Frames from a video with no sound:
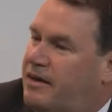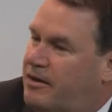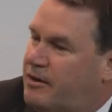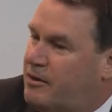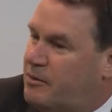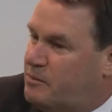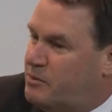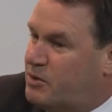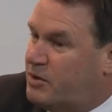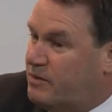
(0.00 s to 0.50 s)

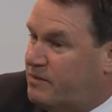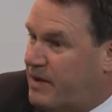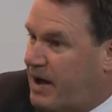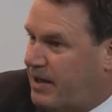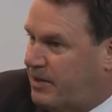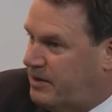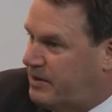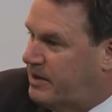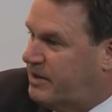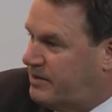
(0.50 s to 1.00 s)
Um, you could
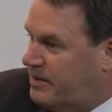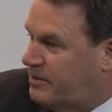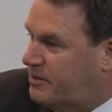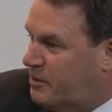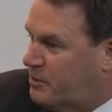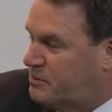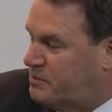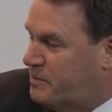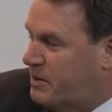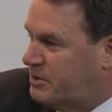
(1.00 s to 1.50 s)
validate that
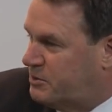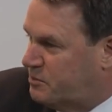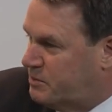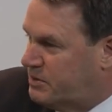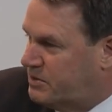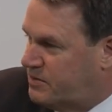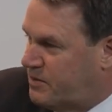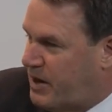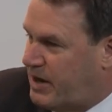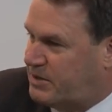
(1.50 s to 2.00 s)
those
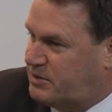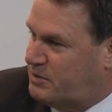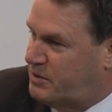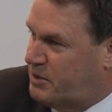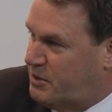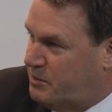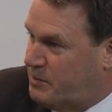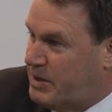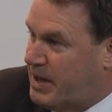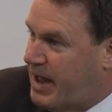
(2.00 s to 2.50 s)
measurements are actually
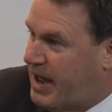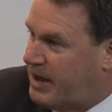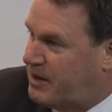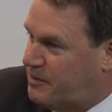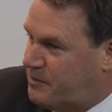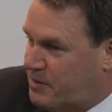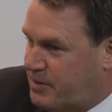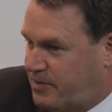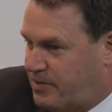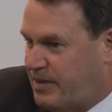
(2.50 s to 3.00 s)
going to be
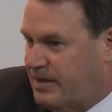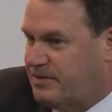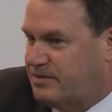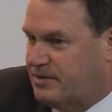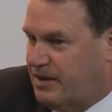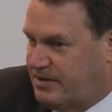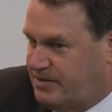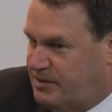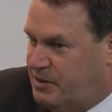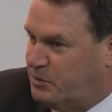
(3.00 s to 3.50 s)
accurate,
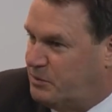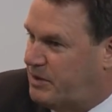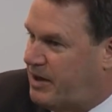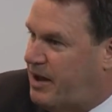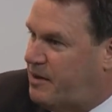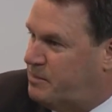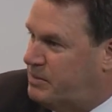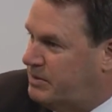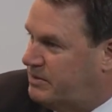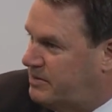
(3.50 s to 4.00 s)
things like tilt
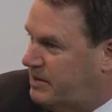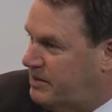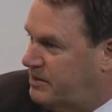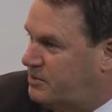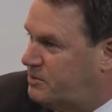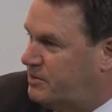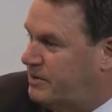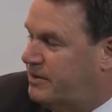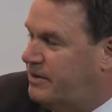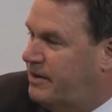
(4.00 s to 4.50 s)

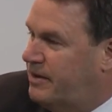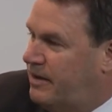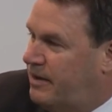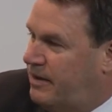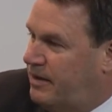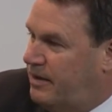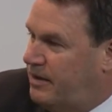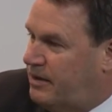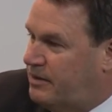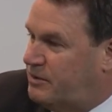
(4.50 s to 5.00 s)
compensation
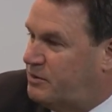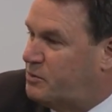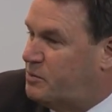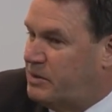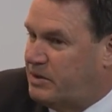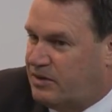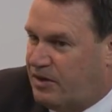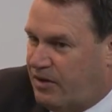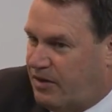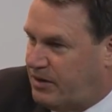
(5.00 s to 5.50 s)
and
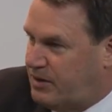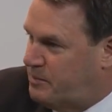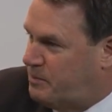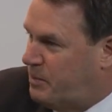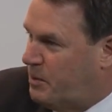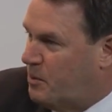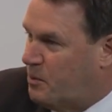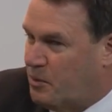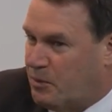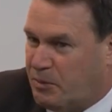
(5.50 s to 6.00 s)
twin target
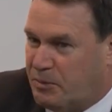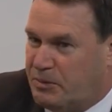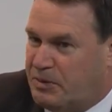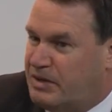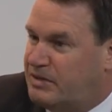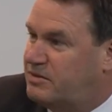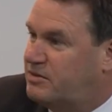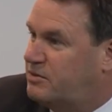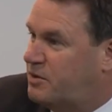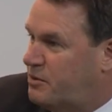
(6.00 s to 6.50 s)
pole,
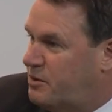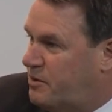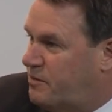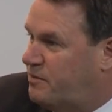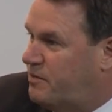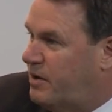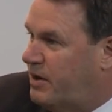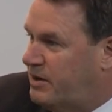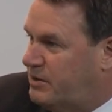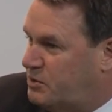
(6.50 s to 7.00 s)

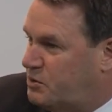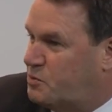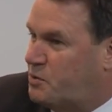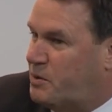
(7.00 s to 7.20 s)
NIST-certified